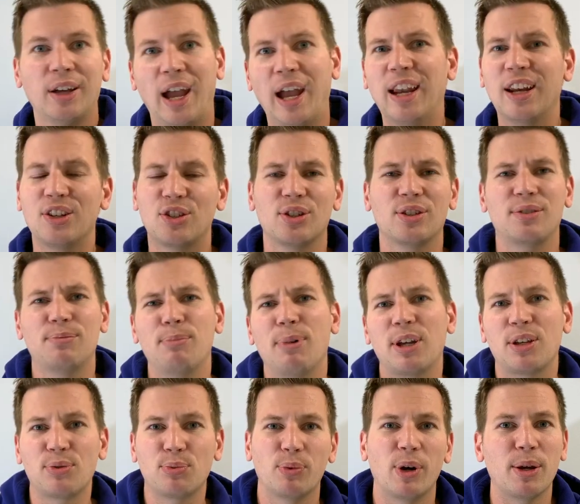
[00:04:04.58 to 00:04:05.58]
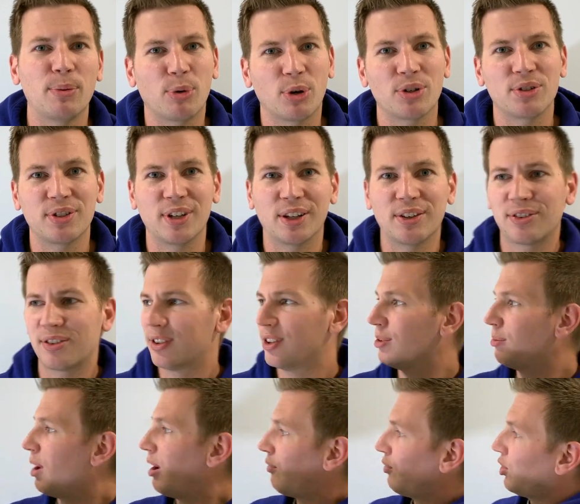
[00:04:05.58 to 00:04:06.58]
And it just makes way more sense than
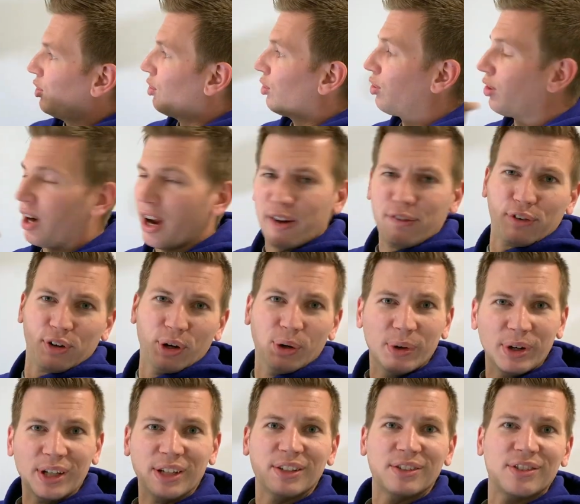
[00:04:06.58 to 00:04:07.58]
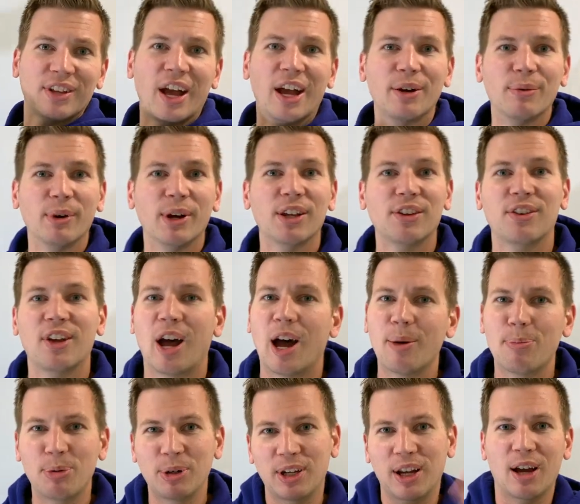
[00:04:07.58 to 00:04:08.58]
having your graph going sideways.
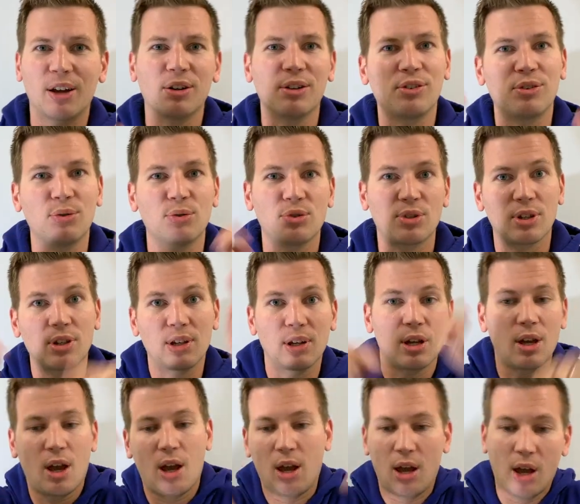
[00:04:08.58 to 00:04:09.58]
Up and down is usually